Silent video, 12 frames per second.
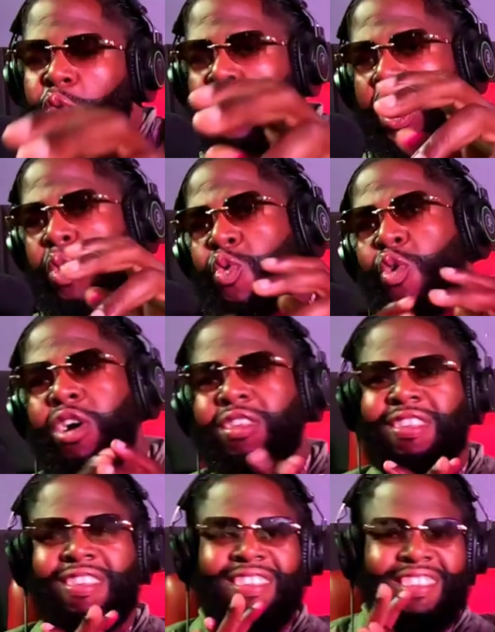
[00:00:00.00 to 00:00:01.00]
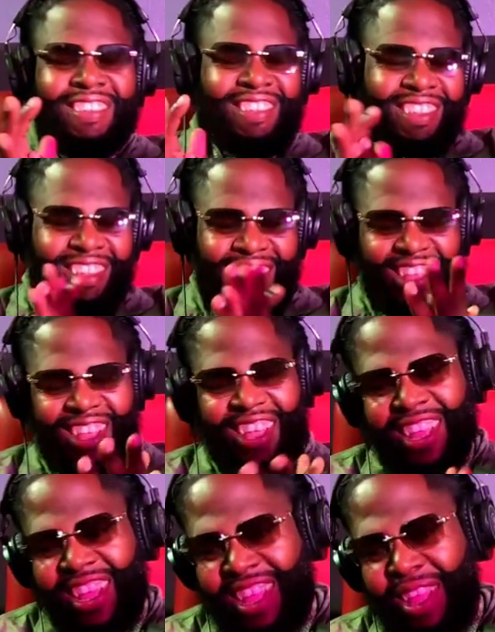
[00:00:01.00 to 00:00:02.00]
What's up, my
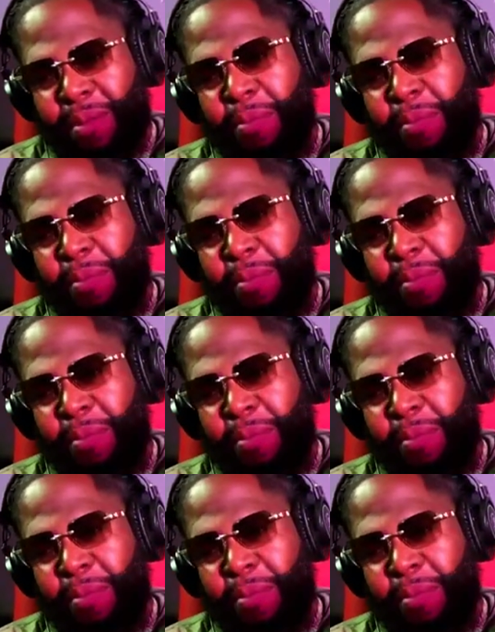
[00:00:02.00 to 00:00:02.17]
brother?